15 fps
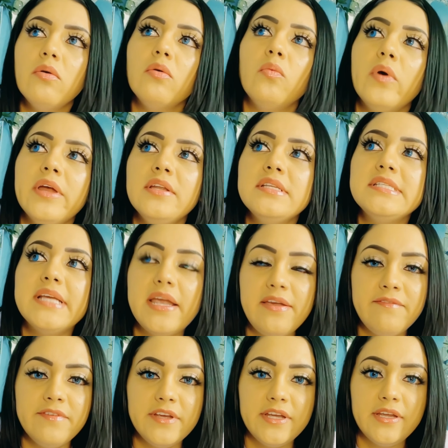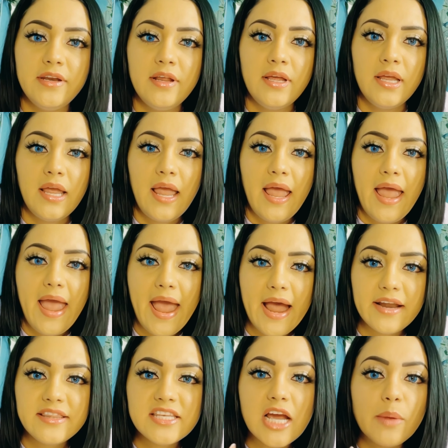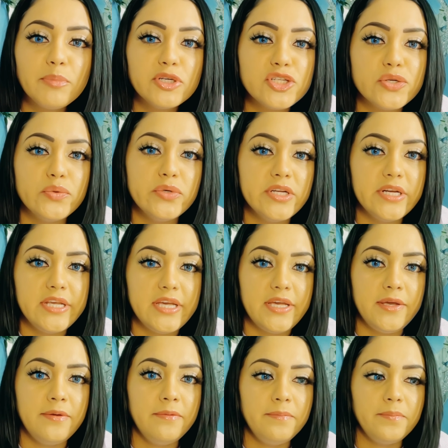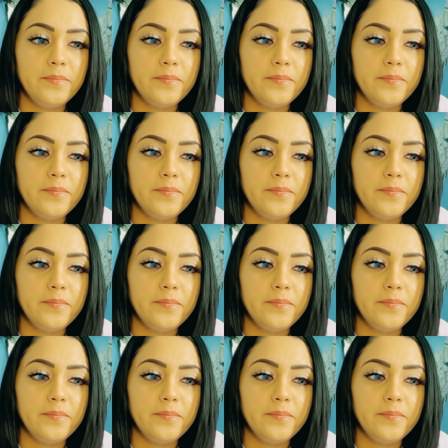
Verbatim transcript: when David had the opportunity